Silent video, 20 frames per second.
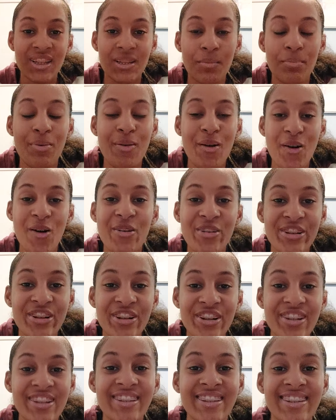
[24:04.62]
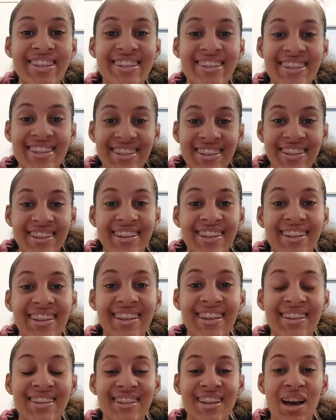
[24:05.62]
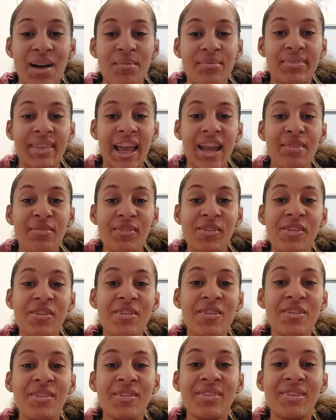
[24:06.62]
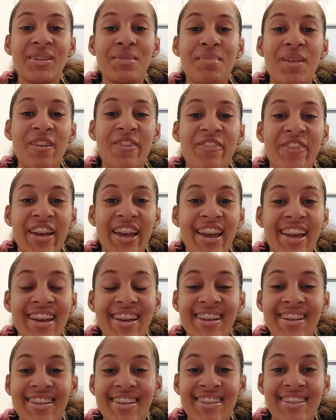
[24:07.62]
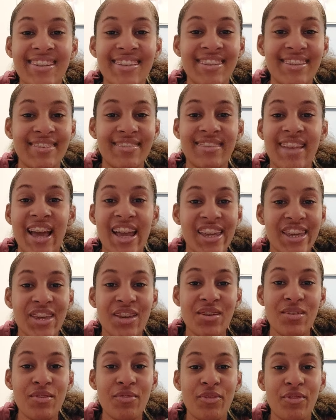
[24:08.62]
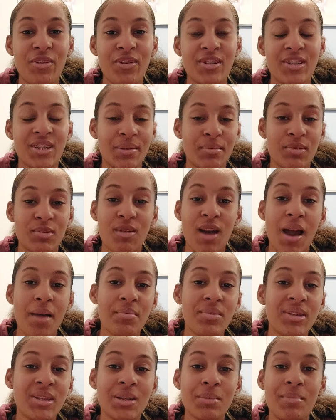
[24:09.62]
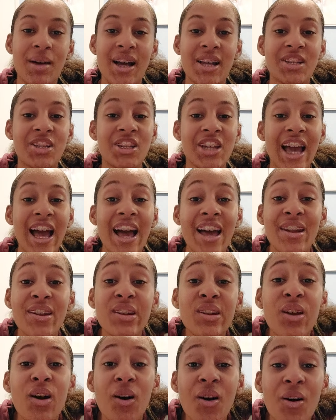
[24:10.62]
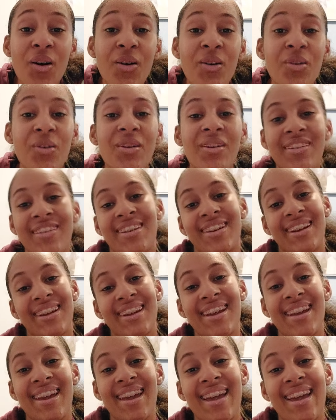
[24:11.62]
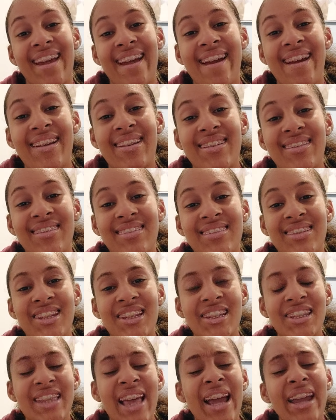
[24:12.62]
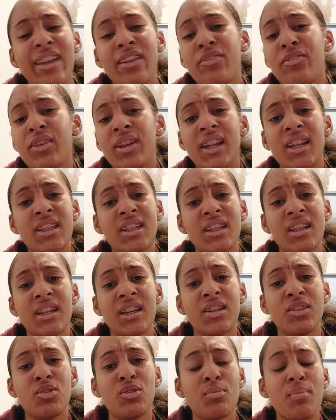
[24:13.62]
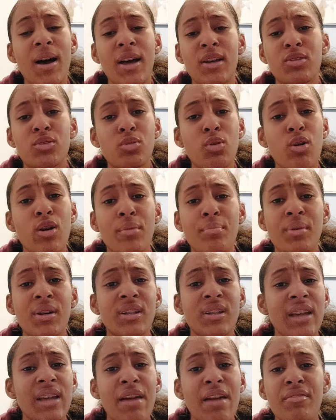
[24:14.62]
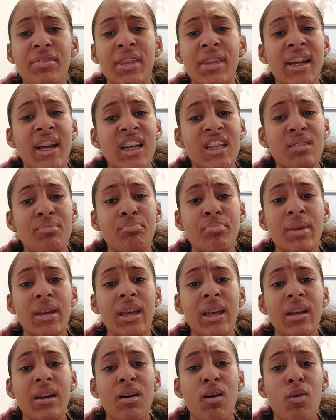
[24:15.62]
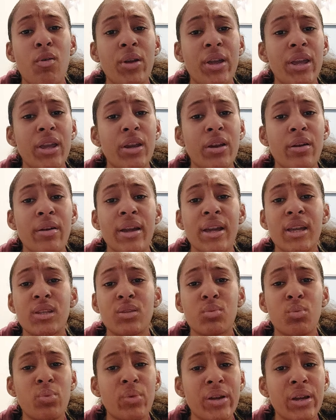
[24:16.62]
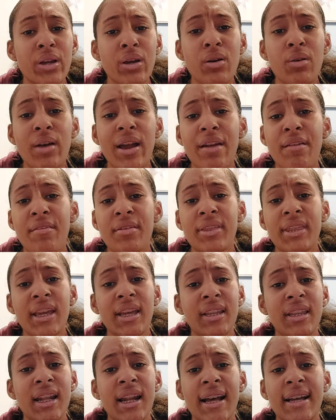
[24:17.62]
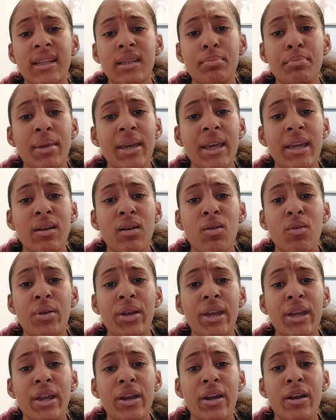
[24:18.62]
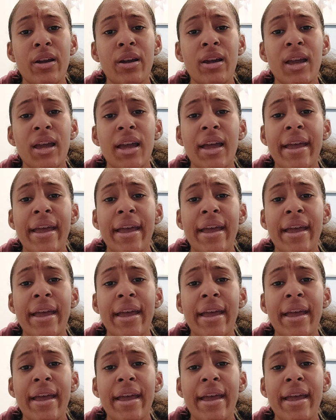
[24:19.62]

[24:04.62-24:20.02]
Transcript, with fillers: supporters. I'm thankful to my fans. Thank you for subscribing to my channel. And just thank you for listening to my story because everything I speak on here is real. Everything that I speak on here